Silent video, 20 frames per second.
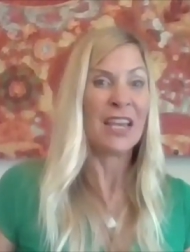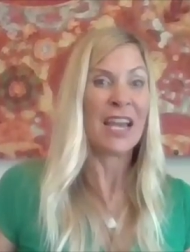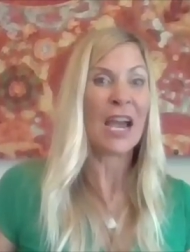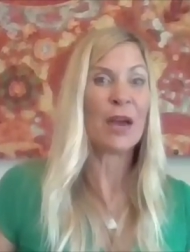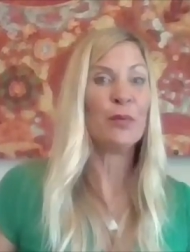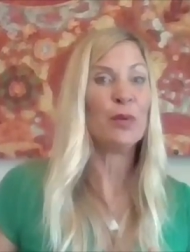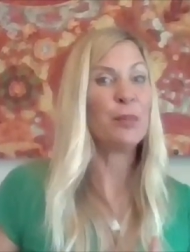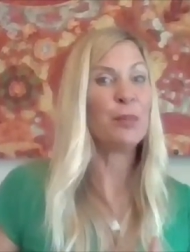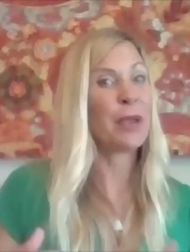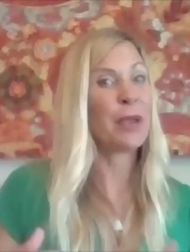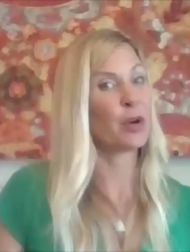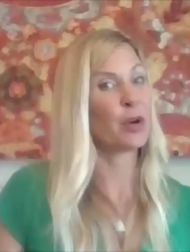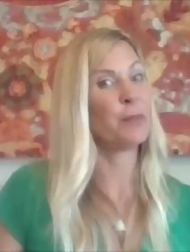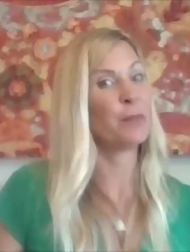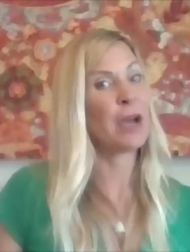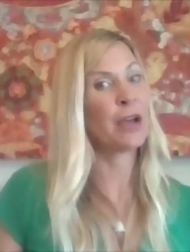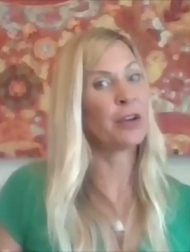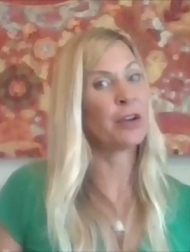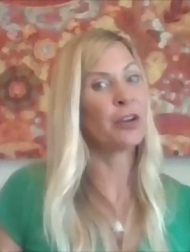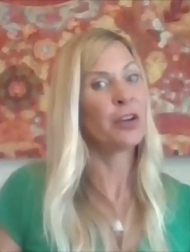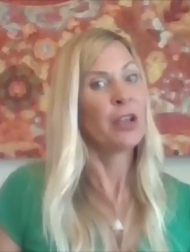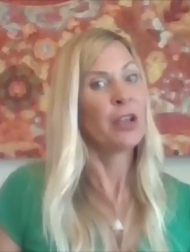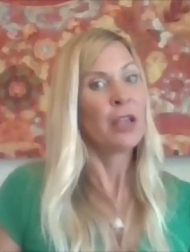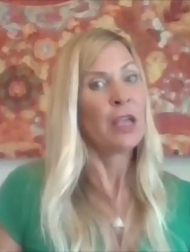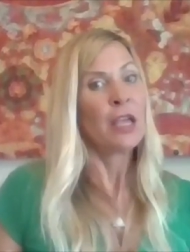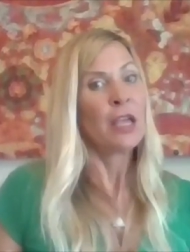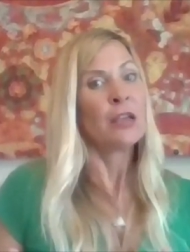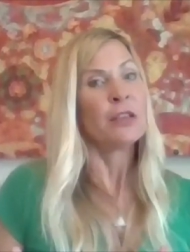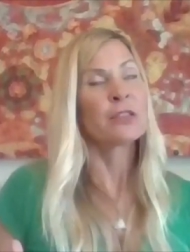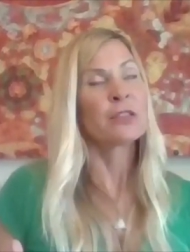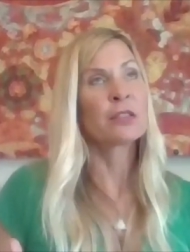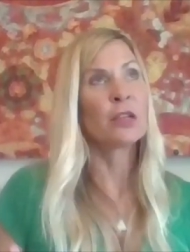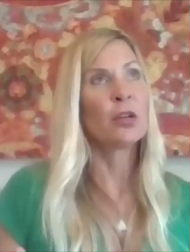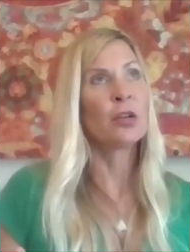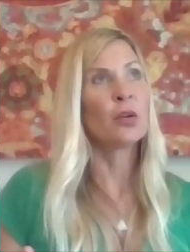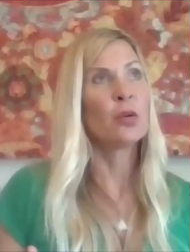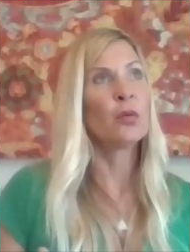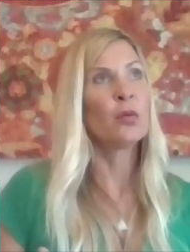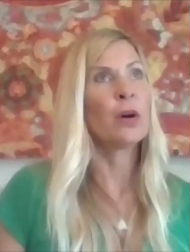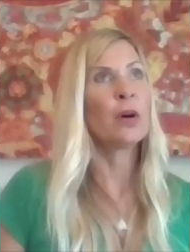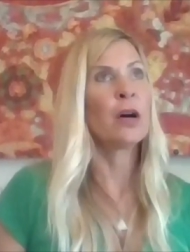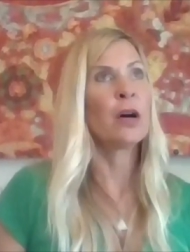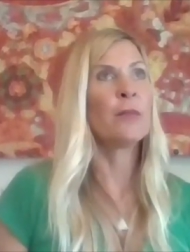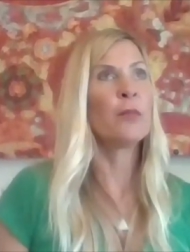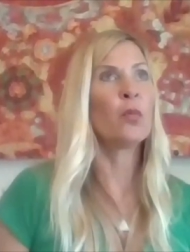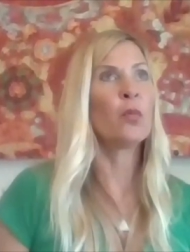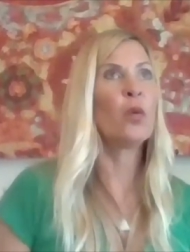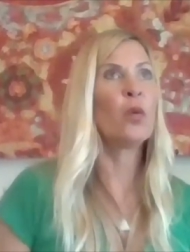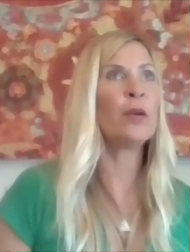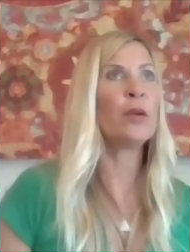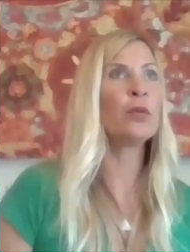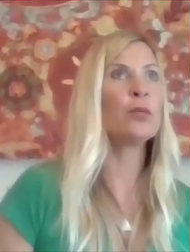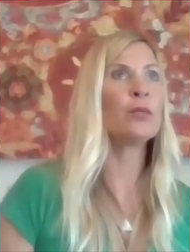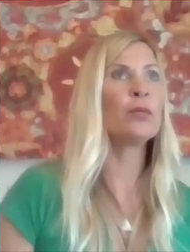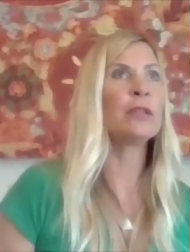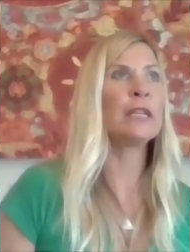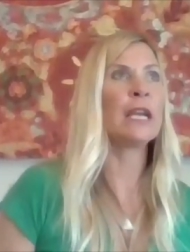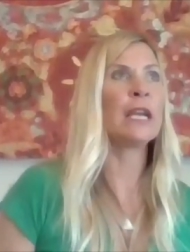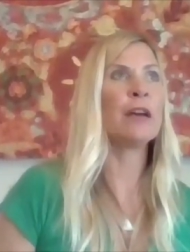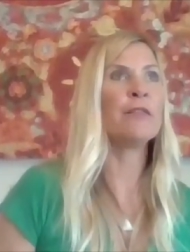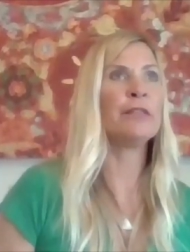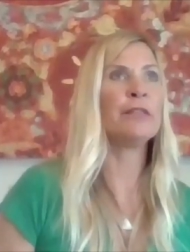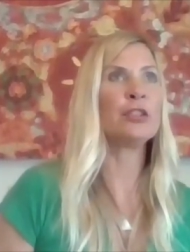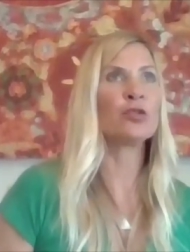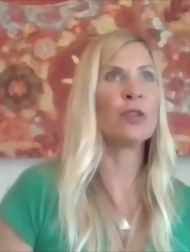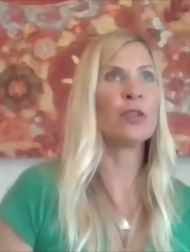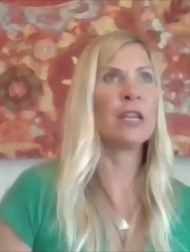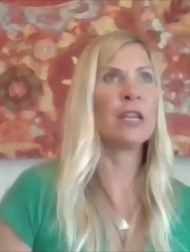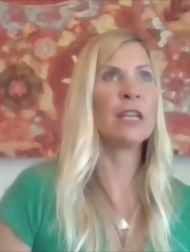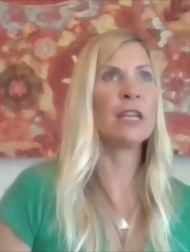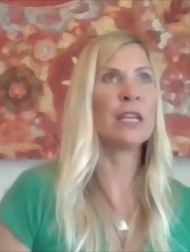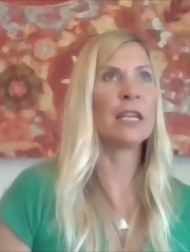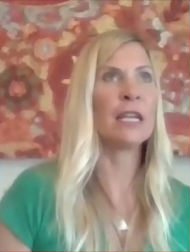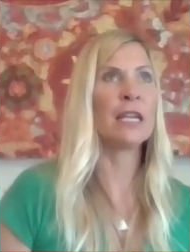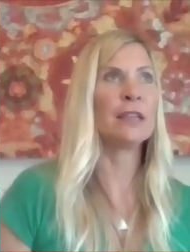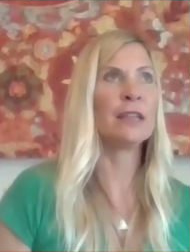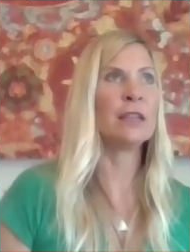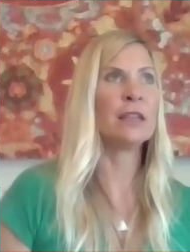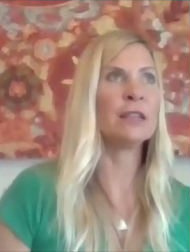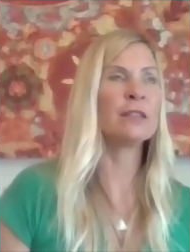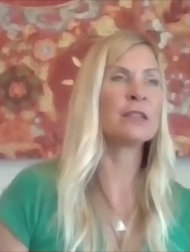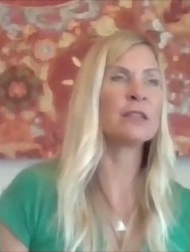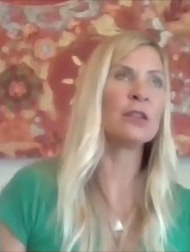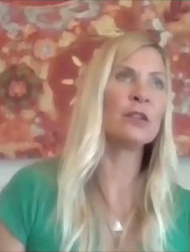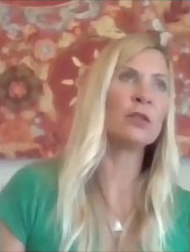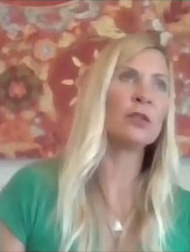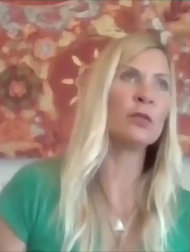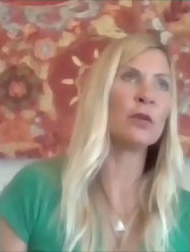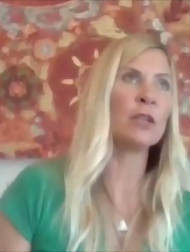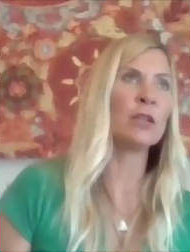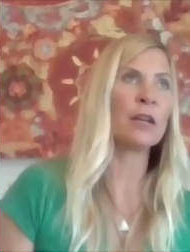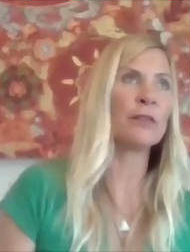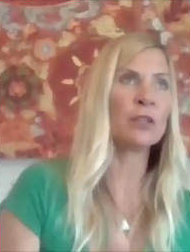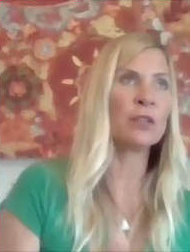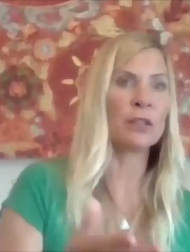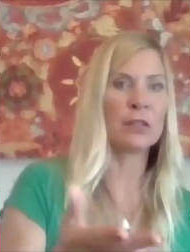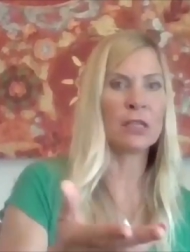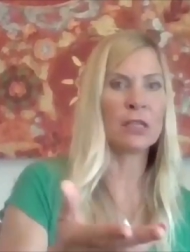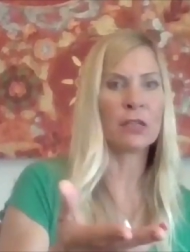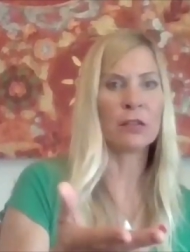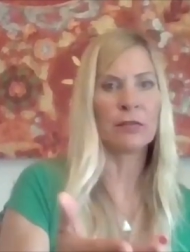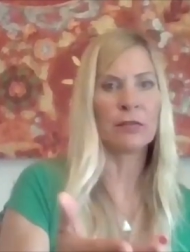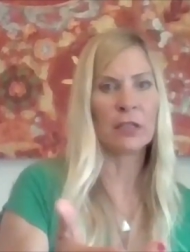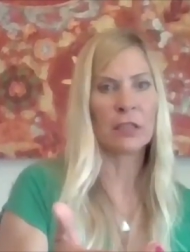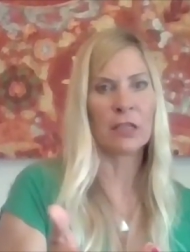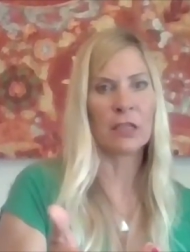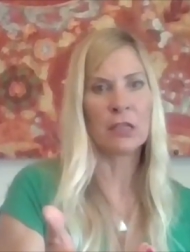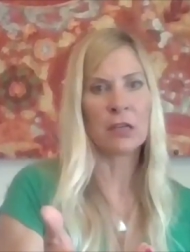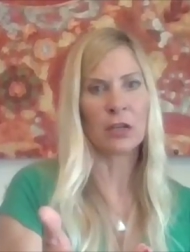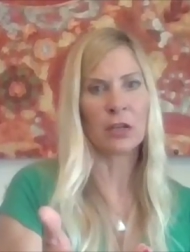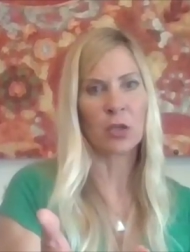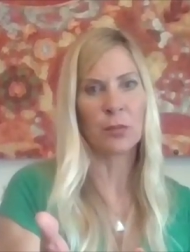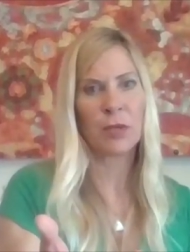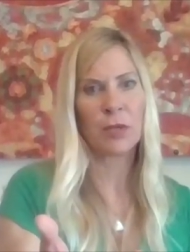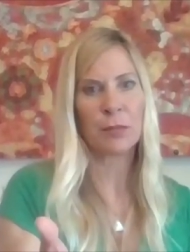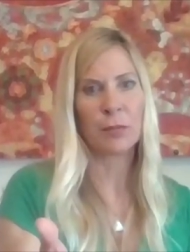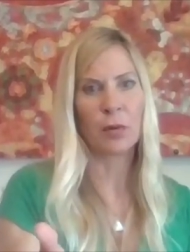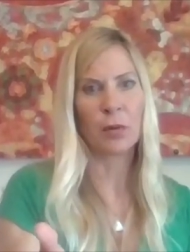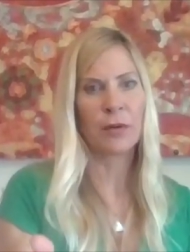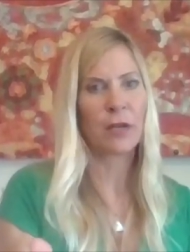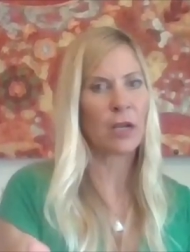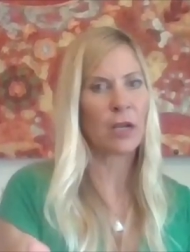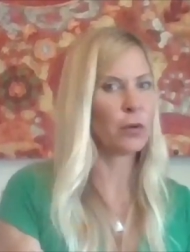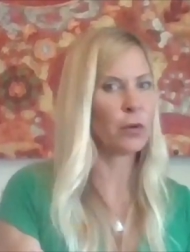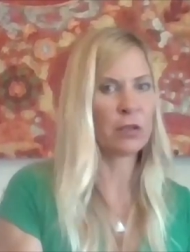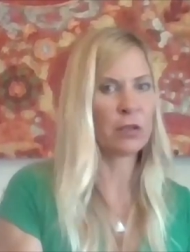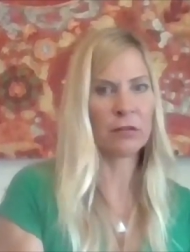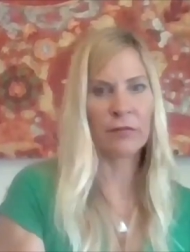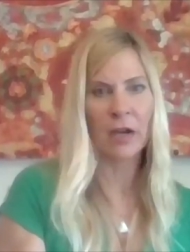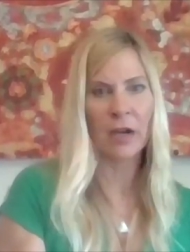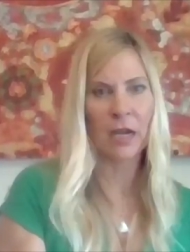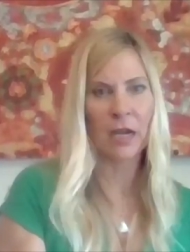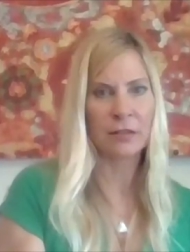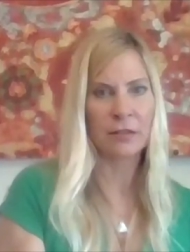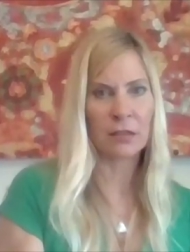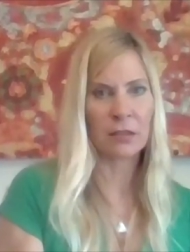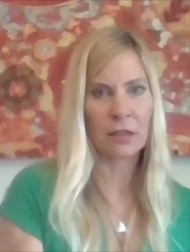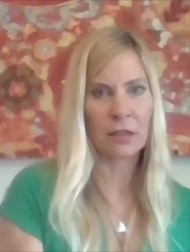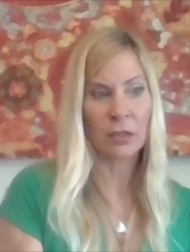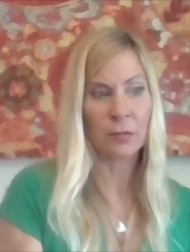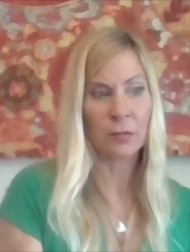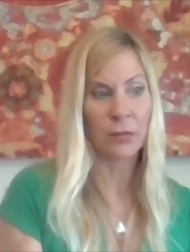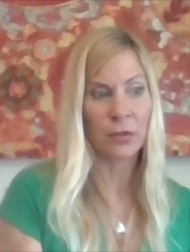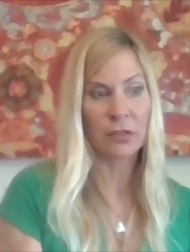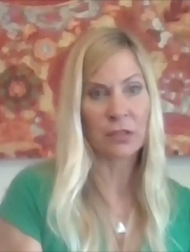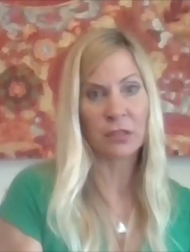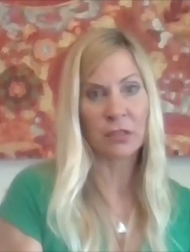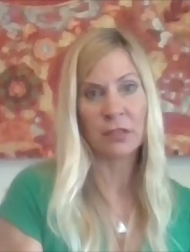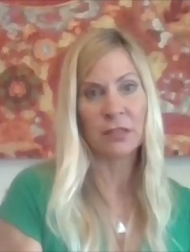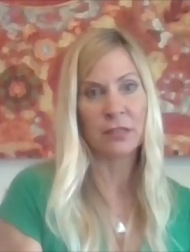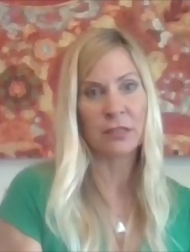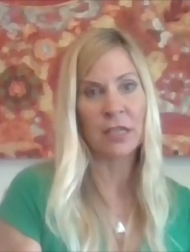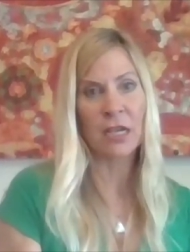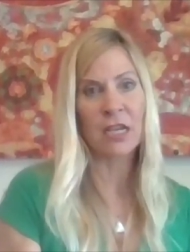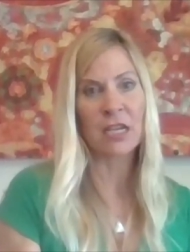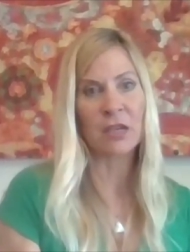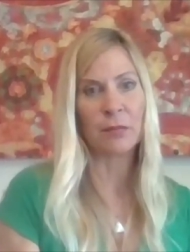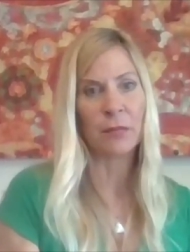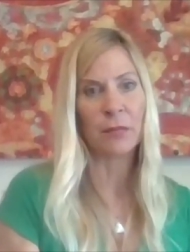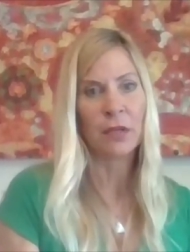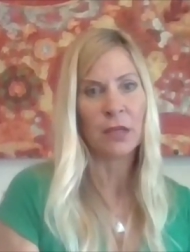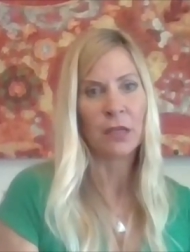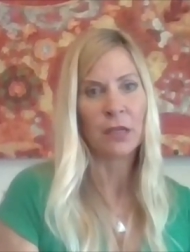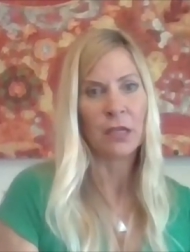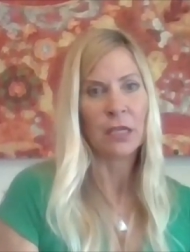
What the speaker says: I repair better. So when we're really heavy training, and so you have to think of like the younger people, and I wouldn't advise a younger person the same.